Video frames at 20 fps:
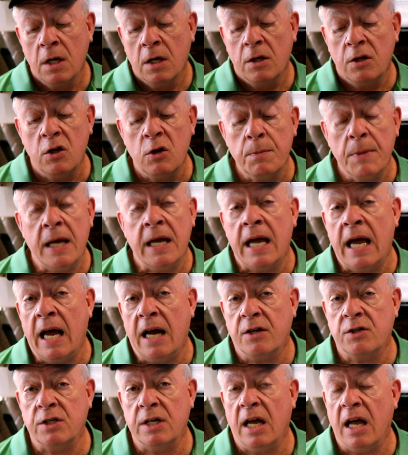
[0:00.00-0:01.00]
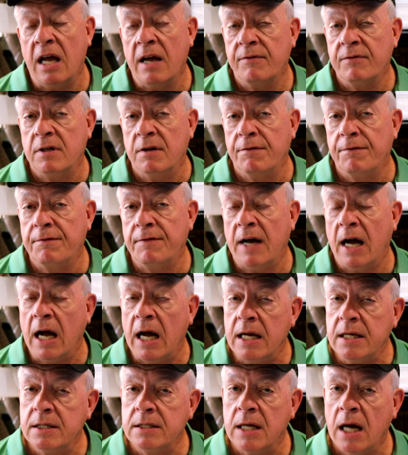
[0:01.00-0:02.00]
you may actually have
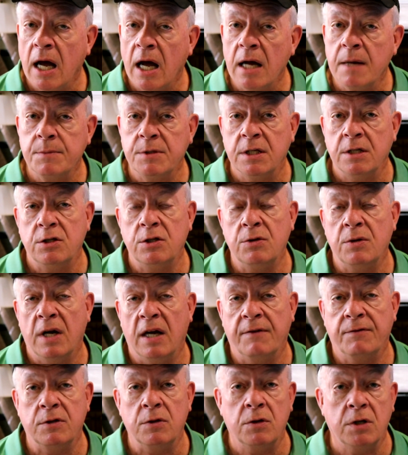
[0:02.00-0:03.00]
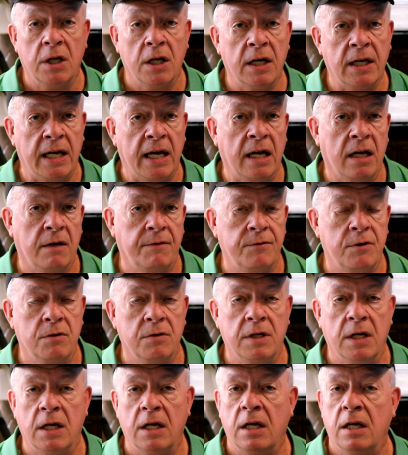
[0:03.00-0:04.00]
defined times that you have to cut out of your
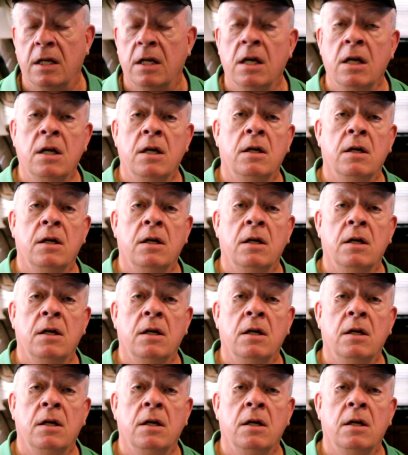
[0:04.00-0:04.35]
day.